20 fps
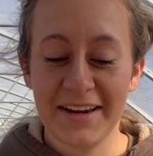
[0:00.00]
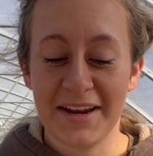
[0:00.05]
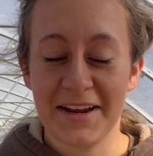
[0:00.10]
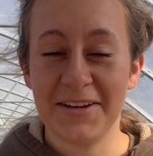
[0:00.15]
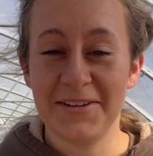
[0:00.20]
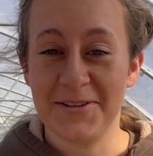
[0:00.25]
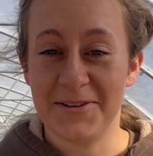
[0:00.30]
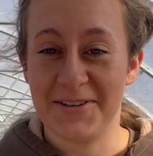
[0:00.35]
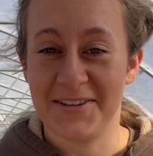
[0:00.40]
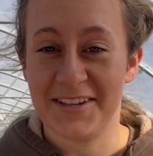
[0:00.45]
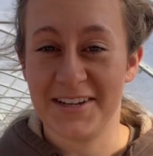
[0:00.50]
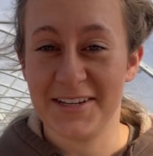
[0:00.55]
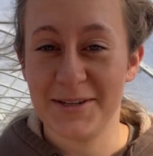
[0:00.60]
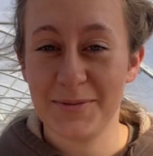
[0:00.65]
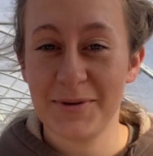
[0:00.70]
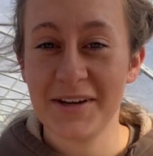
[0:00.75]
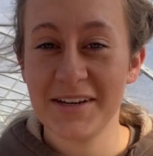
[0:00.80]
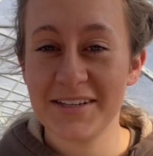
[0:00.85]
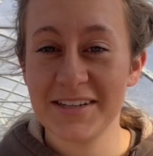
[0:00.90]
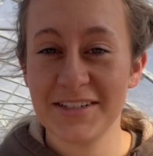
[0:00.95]
doing this,
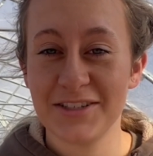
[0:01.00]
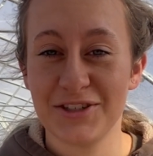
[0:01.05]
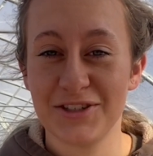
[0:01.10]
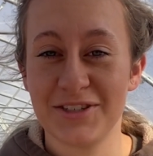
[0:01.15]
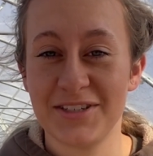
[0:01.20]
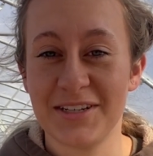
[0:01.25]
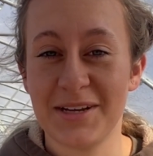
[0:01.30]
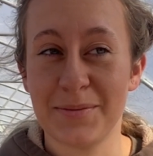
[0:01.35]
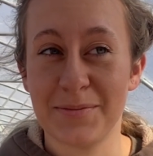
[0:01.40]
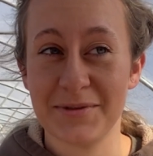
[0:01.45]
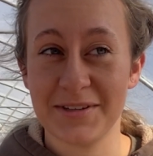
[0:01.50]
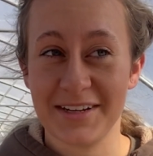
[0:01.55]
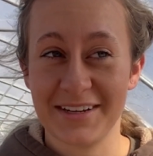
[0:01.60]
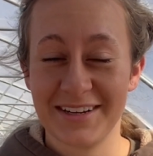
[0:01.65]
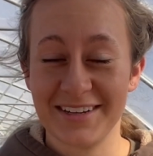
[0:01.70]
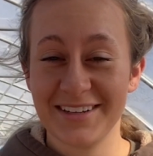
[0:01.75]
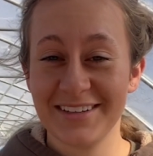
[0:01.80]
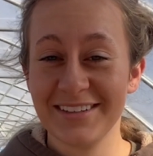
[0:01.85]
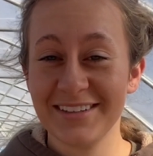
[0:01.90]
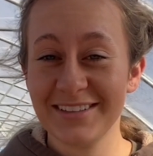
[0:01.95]
because it just seems
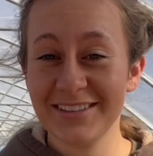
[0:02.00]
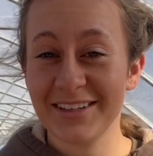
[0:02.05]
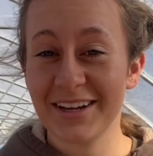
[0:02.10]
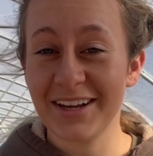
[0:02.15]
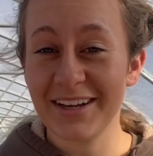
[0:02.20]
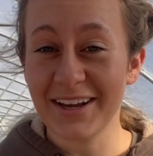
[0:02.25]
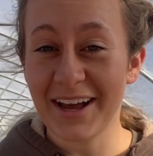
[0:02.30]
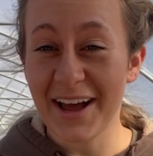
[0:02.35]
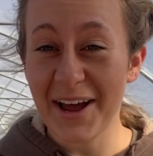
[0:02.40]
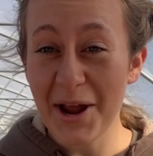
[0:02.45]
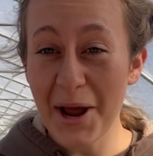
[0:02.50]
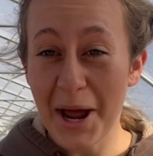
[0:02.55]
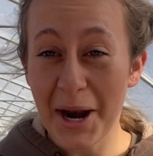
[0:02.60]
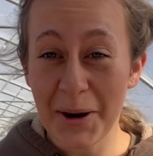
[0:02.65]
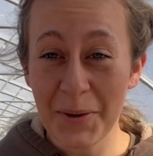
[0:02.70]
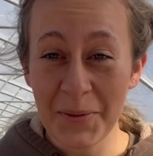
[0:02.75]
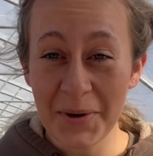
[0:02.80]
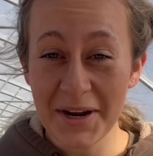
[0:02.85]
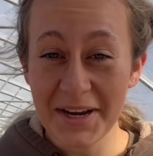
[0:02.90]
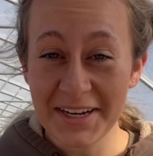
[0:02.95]
like I
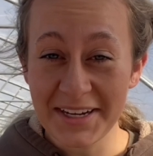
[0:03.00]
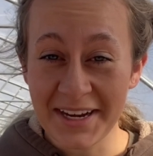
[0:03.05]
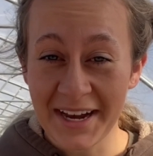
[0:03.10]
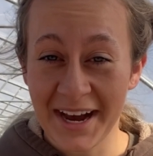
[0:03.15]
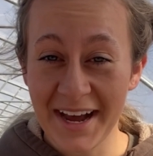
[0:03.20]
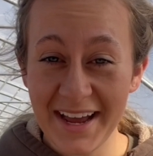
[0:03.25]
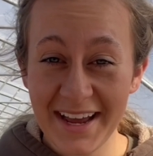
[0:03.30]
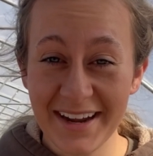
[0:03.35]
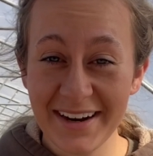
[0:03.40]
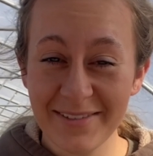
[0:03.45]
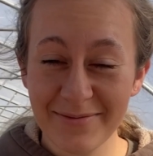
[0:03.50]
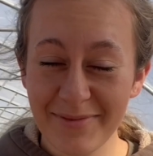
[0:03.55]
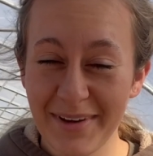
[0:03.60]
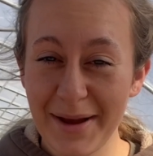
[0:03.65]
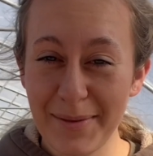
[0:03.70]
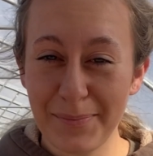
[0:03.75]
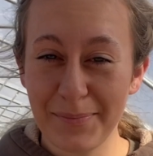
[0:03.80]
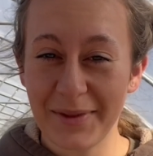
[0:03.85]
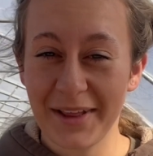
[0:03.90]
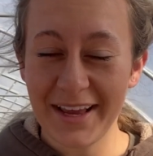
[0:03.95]
don't want to cut my
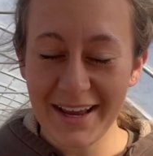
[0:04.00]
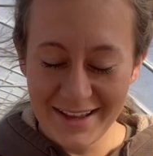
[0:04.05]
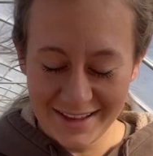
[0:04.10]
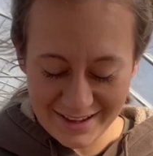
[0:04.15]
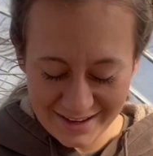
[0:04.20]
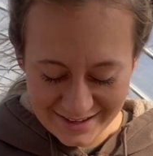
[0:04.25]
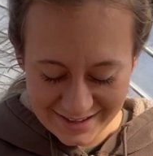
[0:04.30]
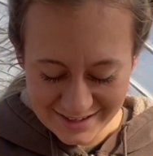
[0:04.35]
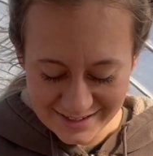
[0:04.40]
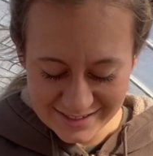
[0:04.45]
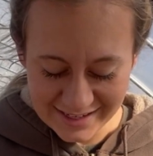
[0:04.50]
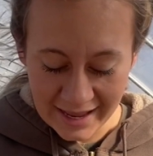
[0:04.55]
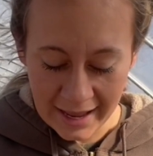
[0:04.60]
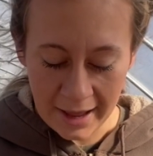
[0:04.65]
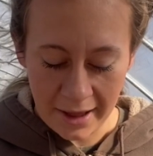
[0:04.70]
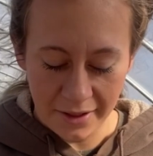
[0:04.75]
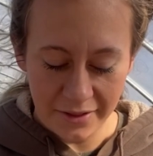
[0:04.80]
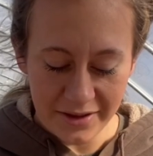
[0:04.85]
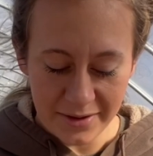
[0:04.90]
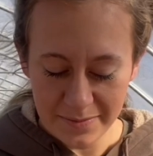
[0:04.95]
plant. Like, this is a
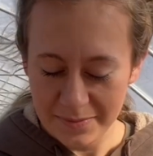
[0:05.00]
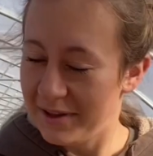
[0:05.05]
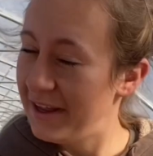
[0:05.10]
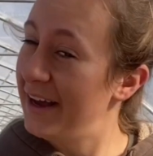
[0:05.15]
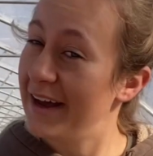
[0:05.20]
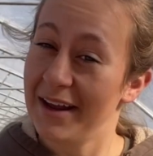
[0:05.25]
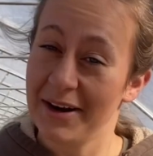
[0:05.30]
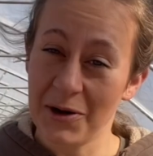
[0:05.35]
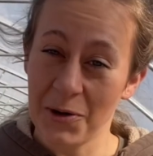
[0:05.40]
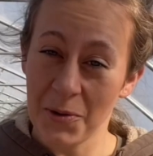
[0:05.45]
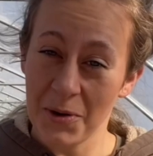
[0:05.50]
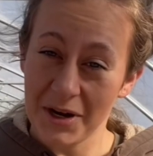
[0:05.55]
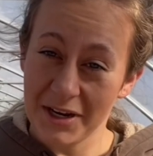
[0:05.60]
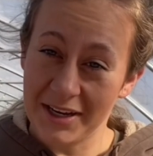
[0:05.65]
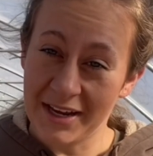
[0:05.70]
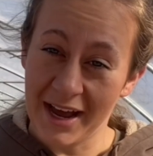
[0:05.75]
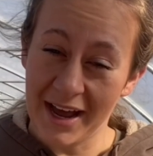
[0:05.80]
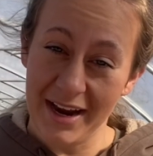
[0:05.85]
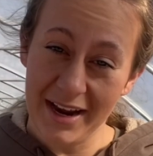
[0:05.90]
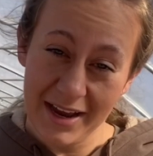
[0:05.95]
healthy plant. I don't want to
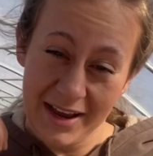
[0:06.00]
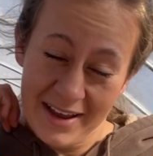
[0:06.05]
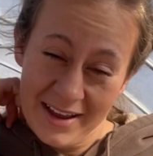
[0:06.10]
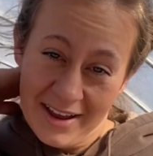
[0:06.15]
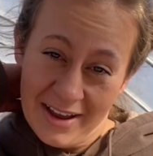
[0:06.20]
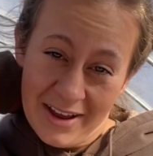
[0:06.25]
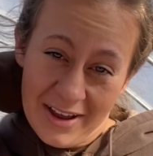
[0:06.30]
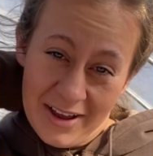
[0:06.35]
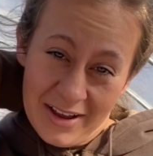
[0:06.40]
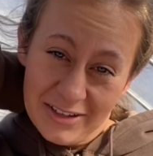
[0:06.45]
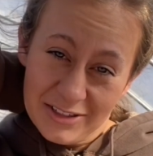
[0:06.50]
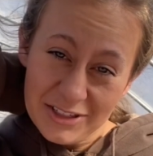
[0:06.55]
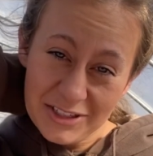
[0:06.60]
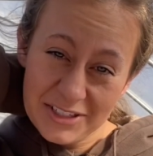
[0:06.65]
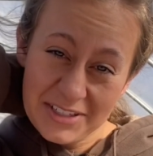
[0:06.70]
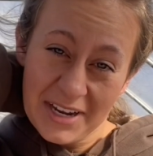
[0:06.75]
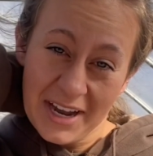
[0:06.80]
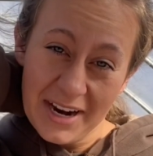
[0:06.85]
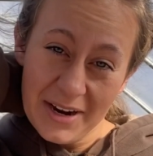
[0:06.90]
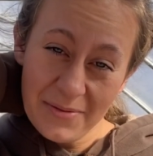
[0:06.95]
cut it, just
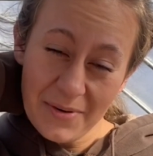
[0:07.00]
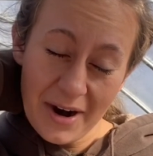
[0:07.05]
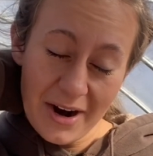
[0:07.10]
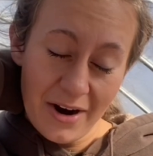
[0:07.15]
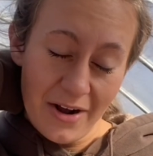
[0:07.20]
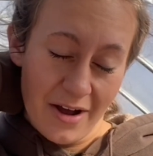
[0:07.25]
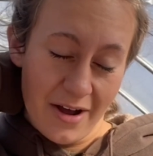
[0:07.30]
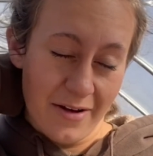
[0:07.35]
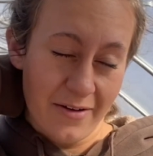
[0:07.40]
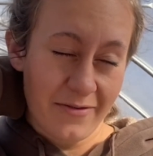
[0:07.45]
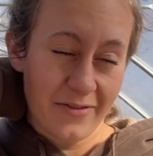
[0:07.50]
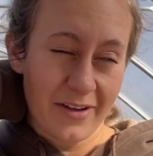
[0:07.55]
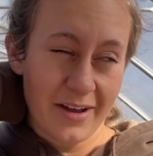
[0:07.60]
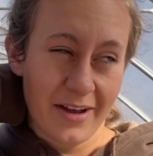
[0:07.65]
cut it right off.